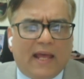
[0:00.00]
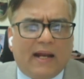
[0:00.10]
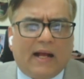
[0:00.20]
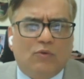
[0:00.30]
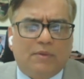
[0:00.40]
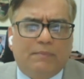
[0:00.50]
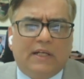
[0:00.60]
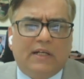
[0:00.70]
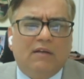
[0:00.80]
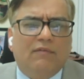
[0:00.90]
fair
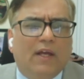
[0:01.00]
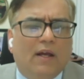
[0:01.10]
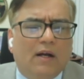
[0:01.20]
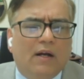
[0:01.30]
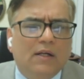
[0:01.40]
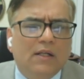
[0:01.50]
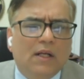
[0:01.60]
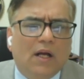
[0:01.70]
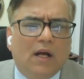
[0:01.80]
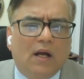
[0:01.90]
accountability, where
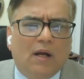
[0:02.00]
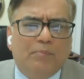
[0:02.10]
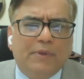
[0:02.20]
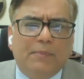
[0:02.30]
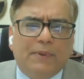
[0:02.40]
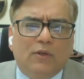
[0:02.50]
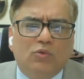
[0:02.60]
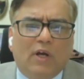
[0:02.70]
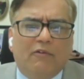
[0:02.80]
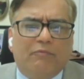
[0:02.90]
uh, people
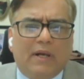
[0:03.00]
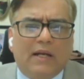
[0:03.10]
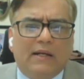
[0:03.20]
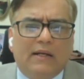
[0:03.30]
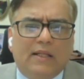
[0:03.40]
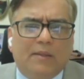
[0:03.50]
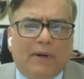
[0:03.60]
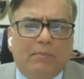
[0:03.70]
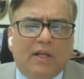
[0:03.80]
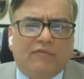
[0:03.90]
who have plundered the
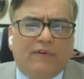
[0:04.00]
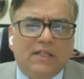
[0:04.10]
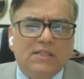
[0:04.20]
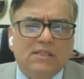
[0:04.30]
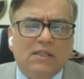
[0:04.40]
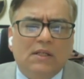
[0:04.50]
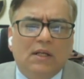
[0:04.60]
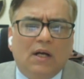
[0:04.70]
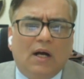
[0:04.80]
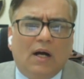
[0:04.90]
public funds
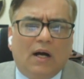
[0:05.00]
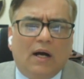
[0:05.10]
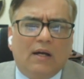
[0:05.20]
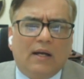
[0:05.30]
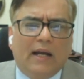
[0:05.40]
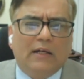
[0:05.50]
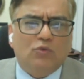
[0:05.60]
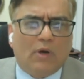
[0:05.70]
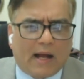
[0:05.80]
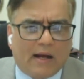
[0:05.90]
uh, are held
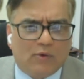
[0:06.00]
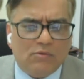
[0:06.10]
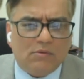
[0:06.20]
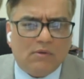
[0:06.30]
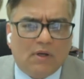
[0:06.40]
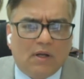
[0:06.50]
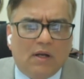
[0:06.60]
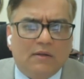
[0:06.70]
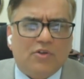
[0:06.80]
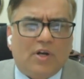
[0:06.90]
to account.
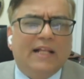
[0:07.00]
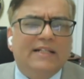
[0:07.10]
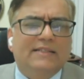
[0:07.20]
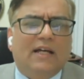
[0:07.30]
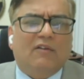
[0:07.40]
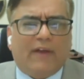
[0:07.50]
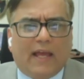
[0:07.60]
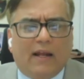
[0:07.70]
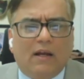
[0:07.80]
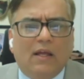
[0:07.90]
trials are
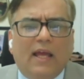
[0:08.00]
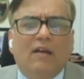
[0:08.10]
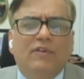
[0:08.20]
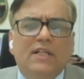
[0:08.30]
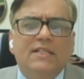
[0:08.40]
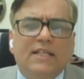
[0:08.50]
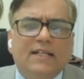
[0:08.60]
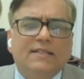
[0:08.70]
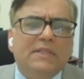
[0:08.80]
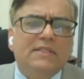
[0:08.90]
fair, and within
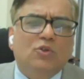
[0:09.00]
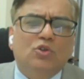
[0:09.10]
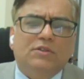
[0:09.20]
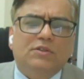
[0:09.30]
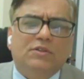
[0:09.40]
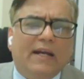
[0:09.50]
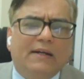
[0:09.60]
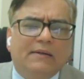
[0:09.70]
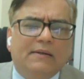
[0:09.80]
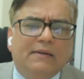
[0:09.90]
six months, those
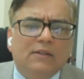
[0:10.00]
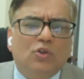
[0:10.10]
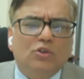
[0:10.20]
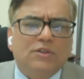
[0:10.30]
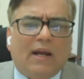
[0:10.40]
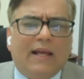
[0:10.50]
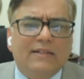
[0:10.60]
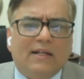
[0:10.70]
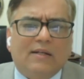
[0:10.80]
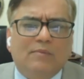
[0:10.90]
tried those
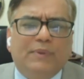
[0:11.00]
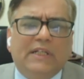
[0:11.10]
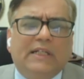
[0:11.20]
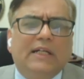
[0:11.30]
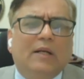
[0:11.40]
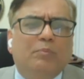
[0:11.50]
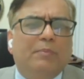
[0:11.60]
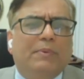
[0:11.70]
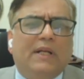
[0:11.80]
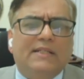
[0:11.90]
trials are completed yeah. and
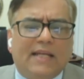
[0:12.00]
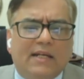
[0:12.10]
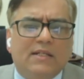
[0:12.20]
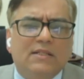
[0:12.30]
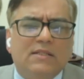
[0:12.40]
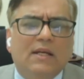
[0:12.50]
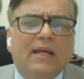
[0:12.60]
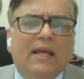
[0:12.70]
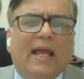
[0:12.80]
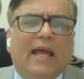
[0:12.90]
people are sentenced